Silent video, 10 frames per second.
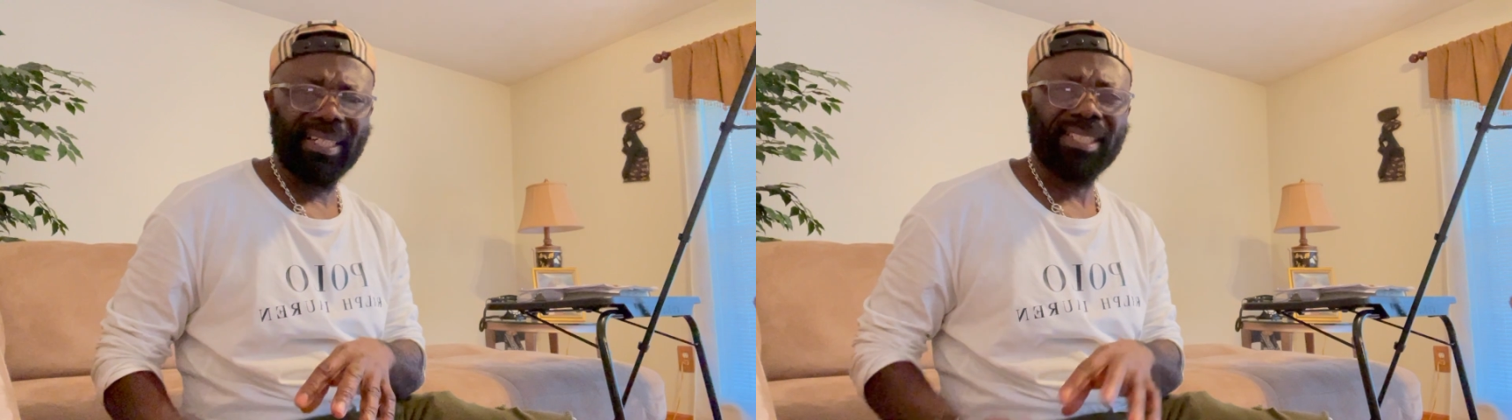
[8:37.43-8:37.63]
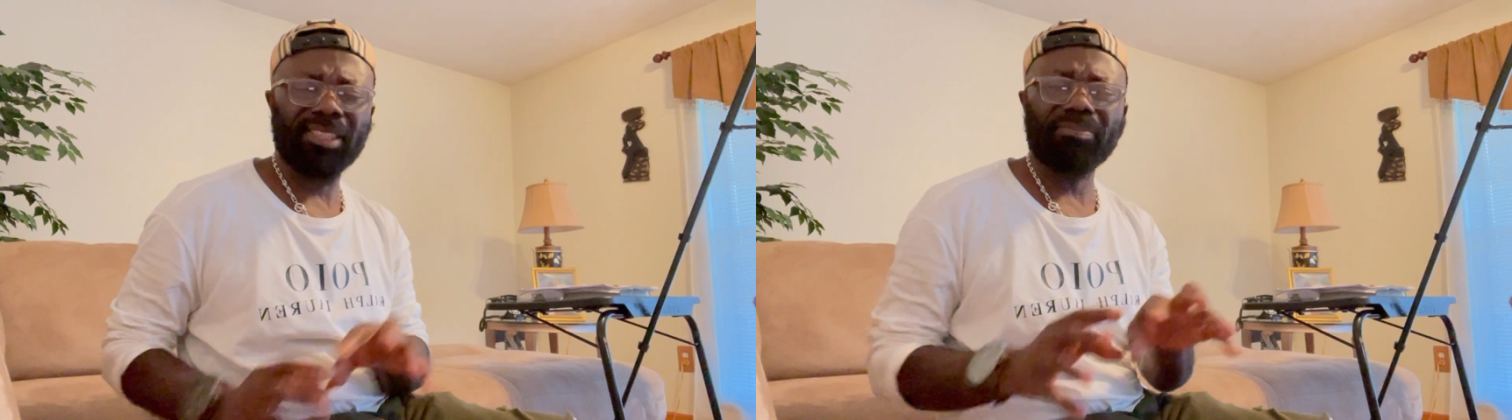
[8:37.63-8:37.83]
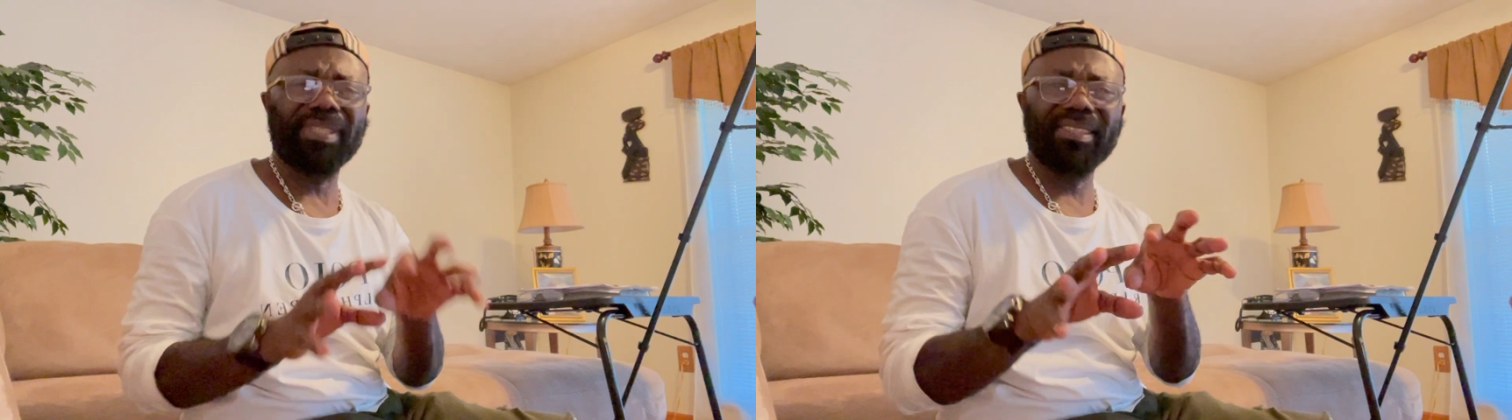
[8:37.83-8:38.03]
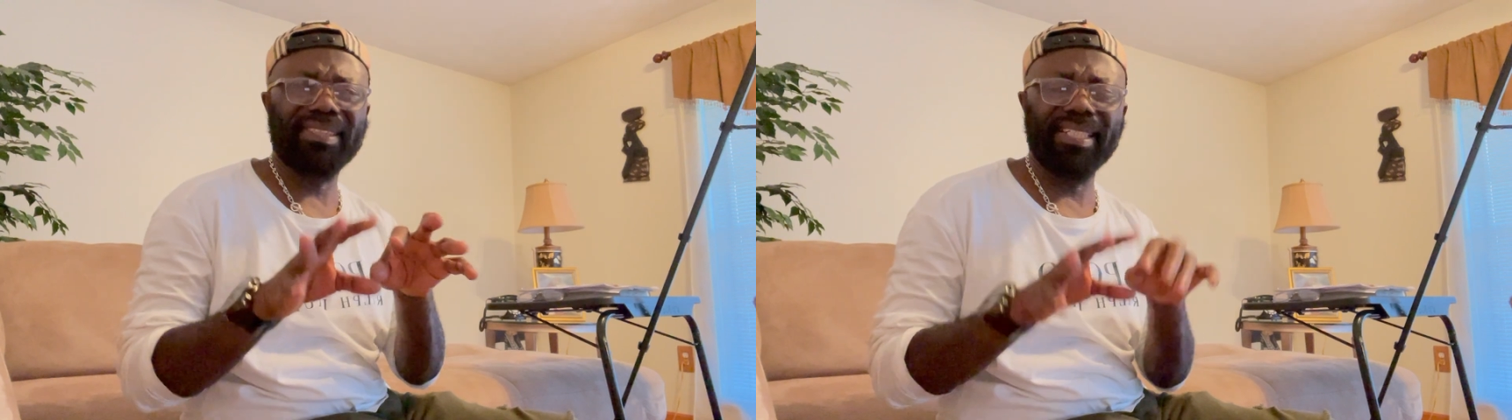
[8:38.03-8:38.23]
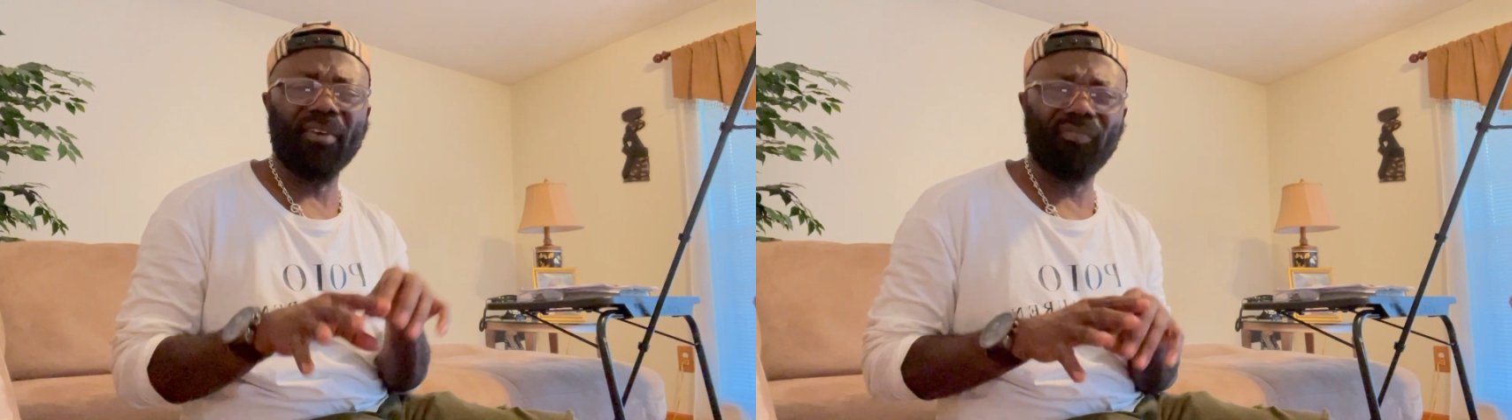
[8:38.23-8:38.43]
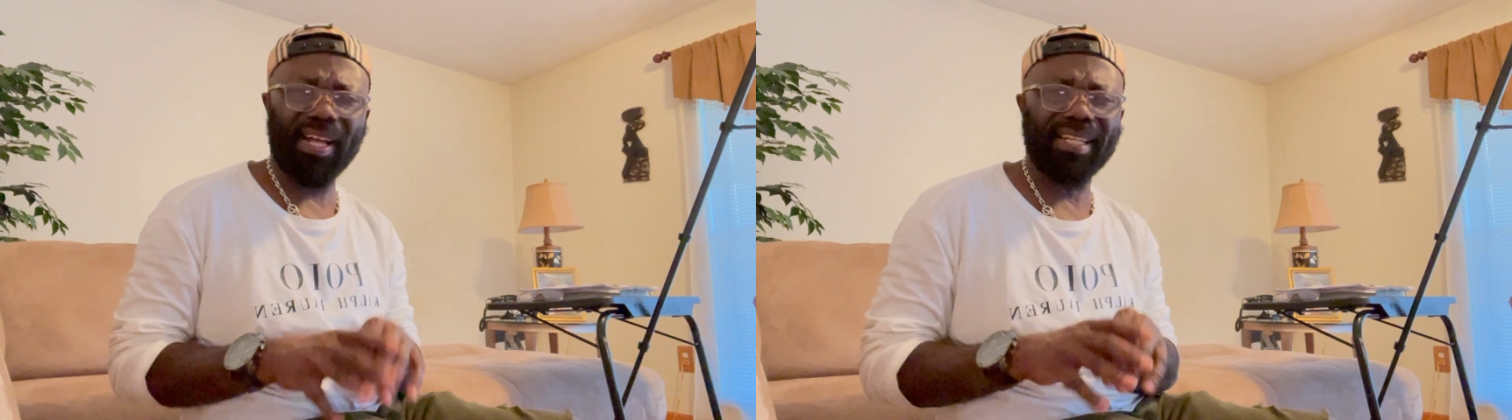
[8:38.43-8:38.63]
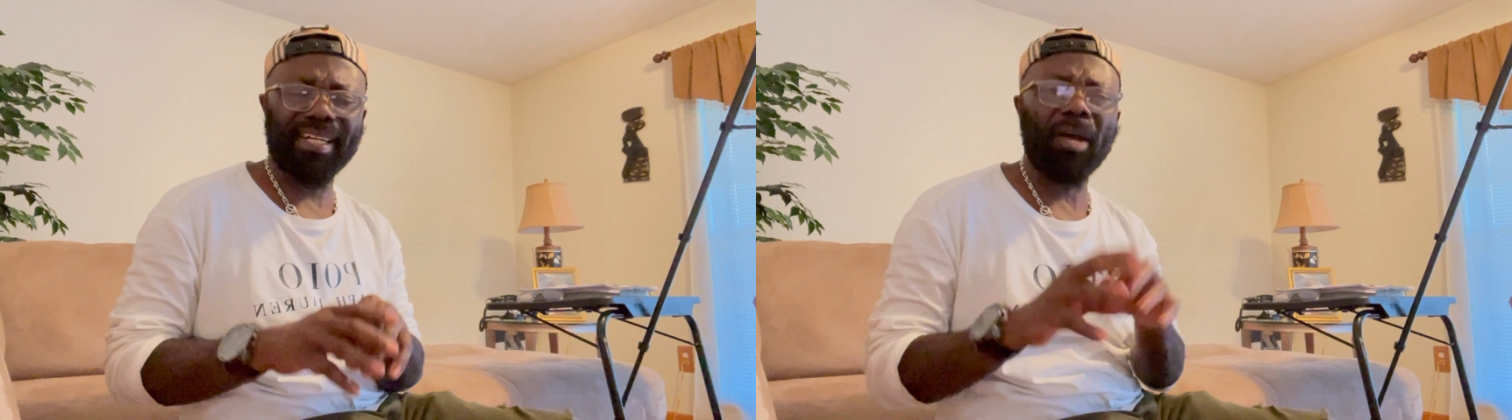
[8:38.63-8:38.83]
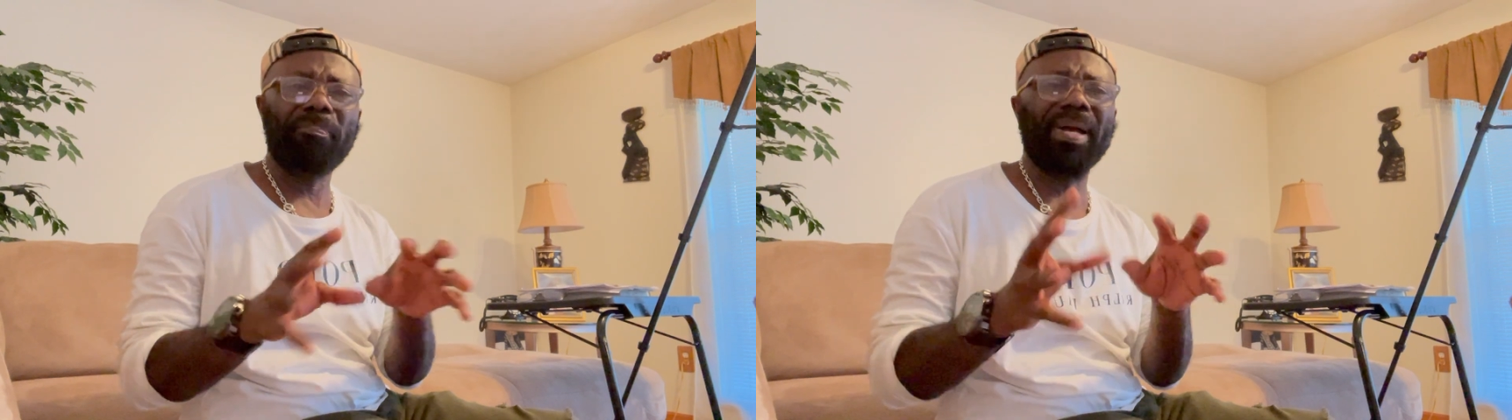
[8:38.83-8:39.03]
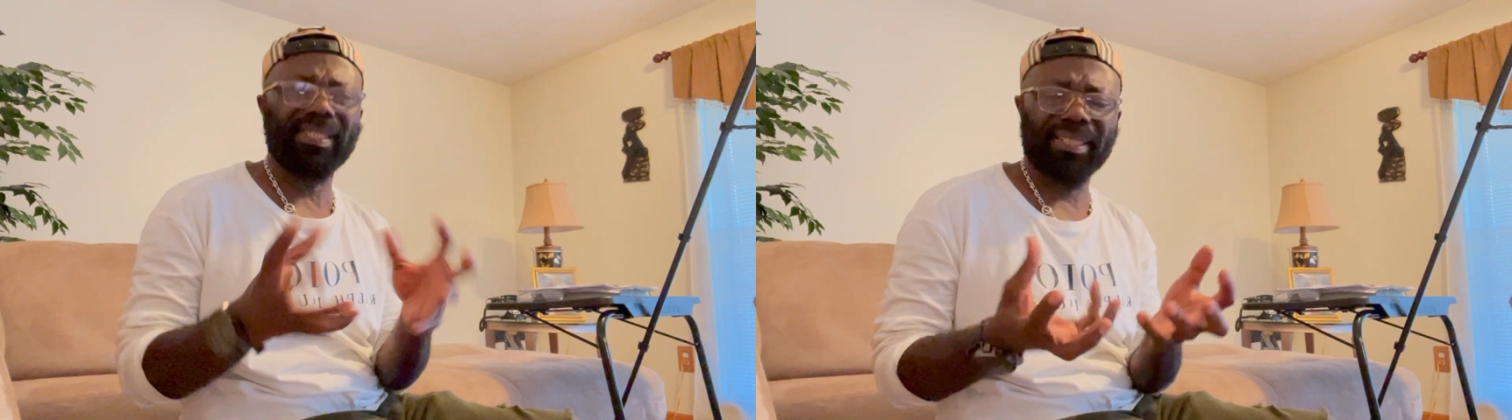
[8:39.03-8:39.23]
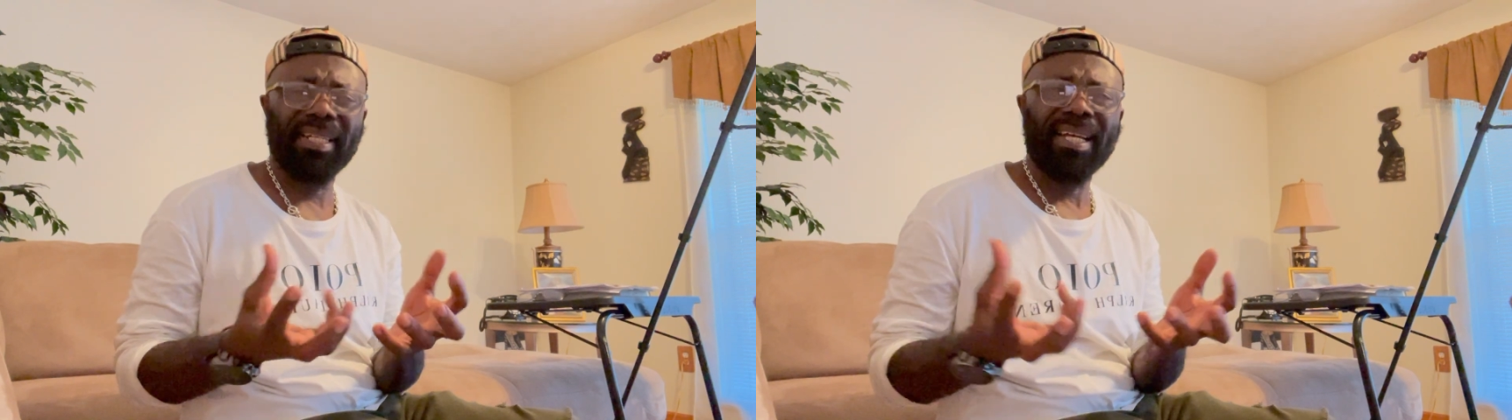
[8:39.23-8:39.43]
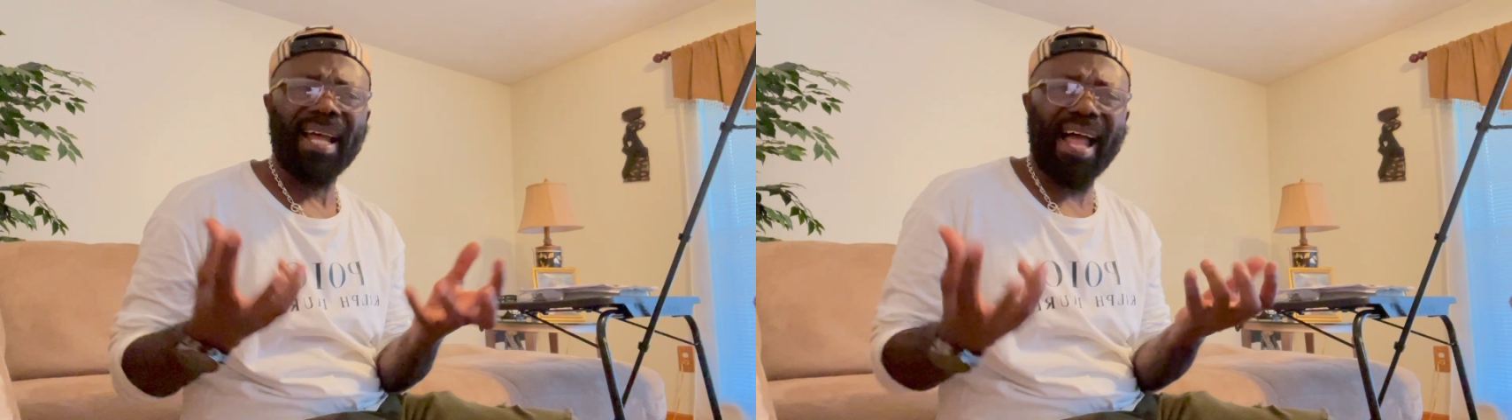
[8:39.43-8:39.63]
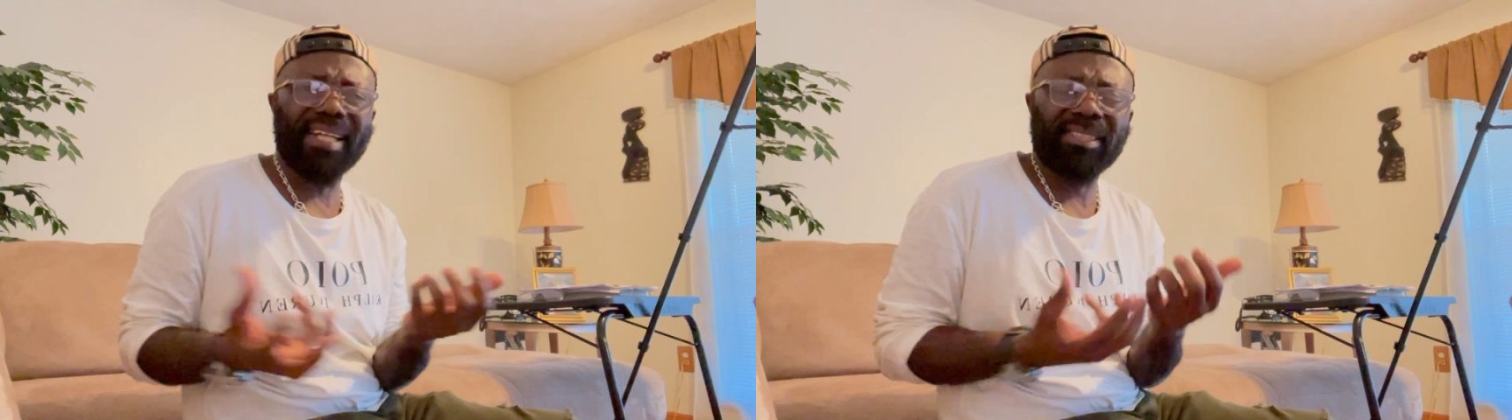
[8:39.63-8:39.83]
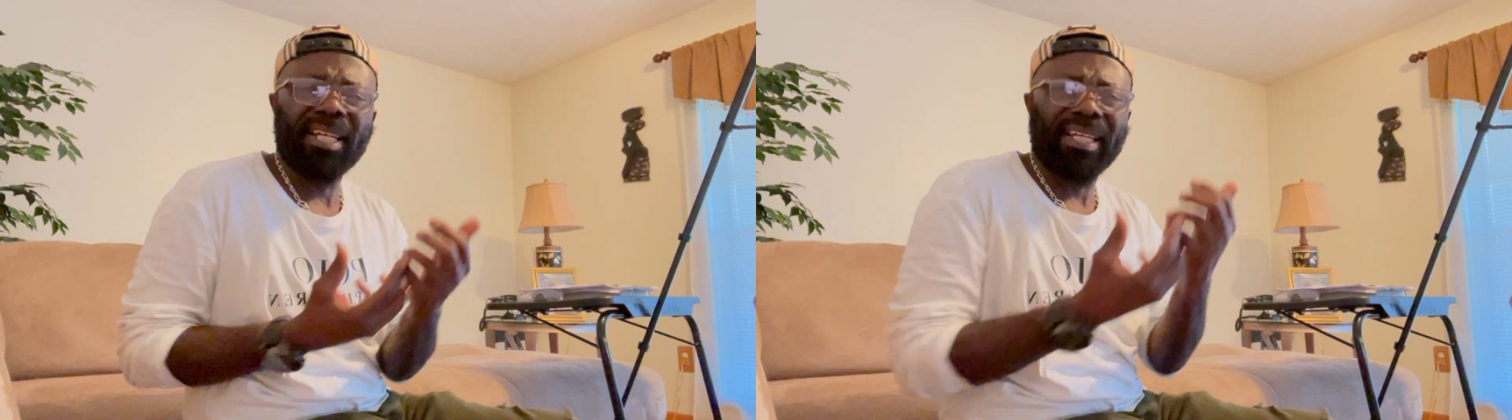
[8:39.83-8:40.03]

substantiate the fact that that person has